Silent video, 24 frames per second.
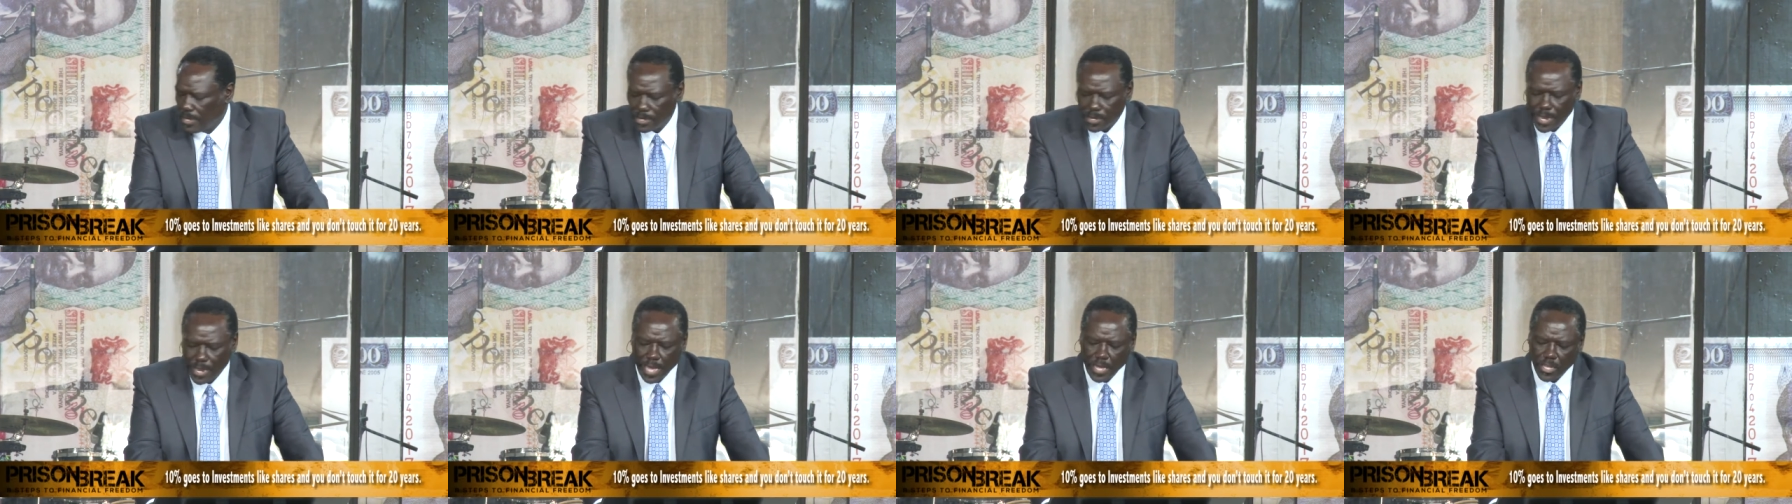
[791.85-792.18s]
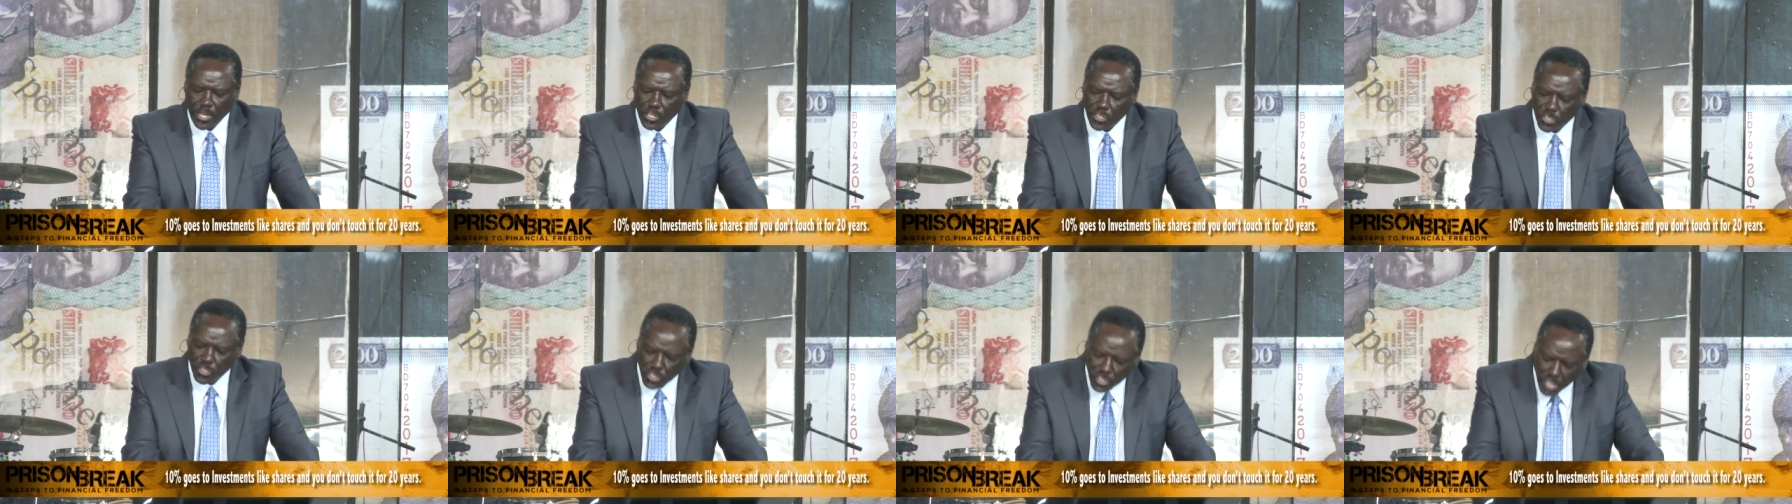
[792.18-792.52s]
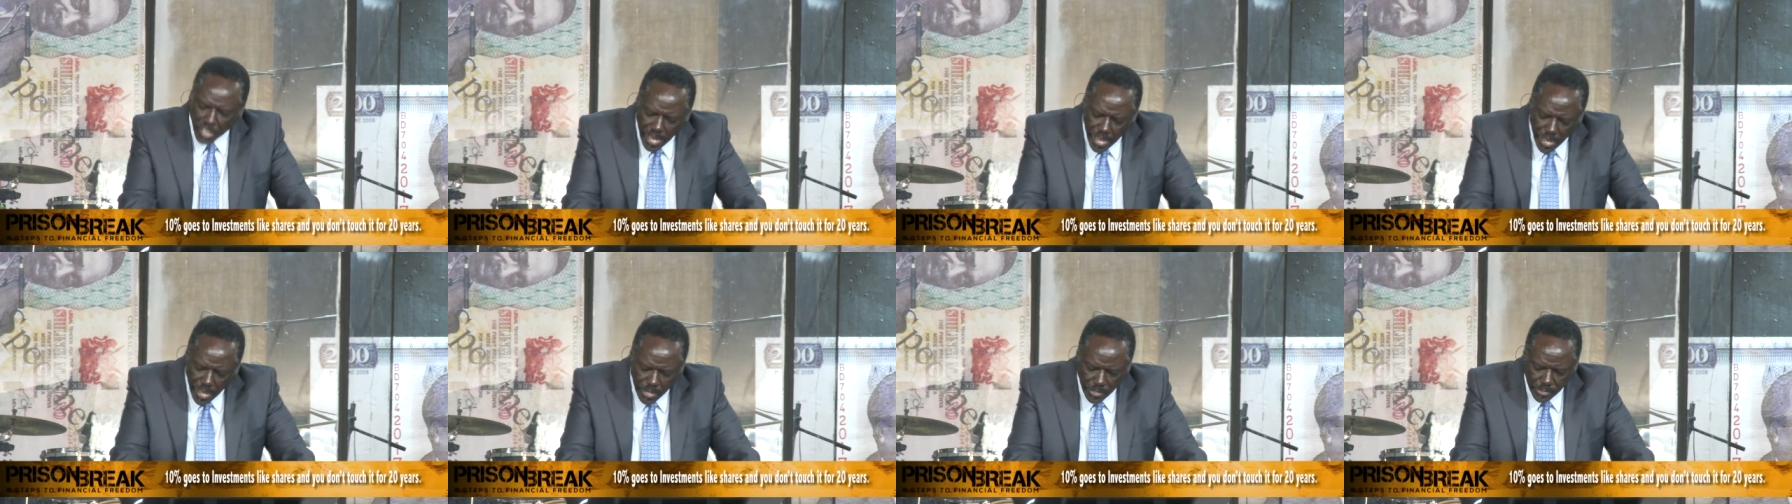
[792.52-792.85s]
like
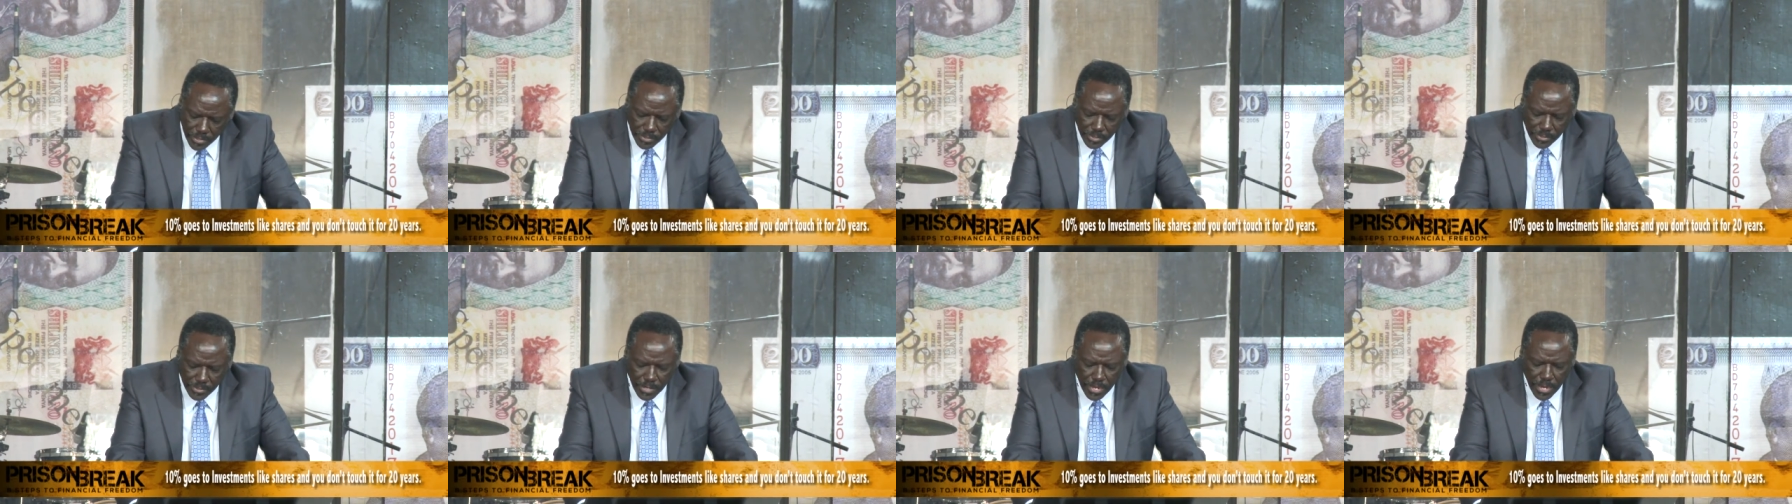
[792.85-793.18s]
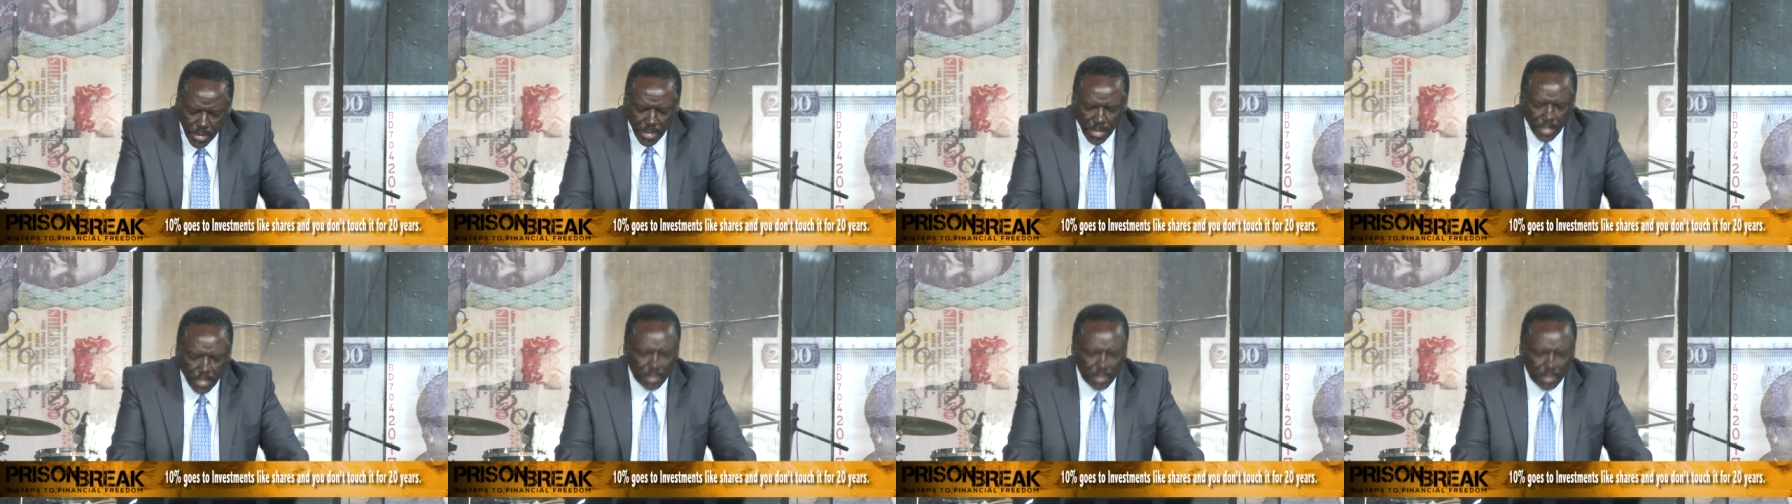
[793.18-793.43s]
shares